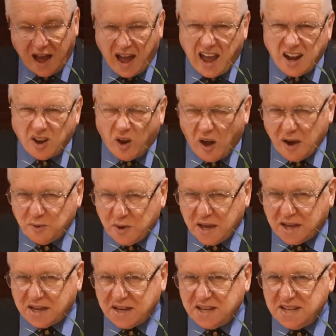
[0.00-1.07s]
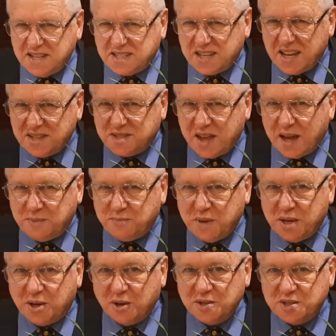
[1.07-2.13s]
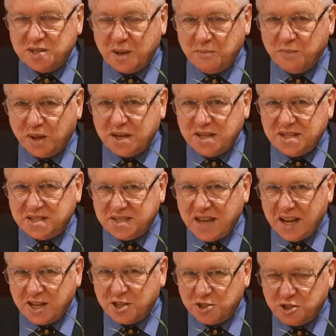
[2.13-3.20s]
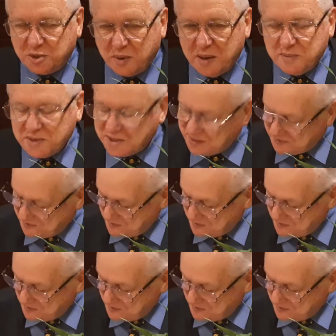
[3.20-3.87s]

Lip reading: and I reckon he says that because somebody said it to him,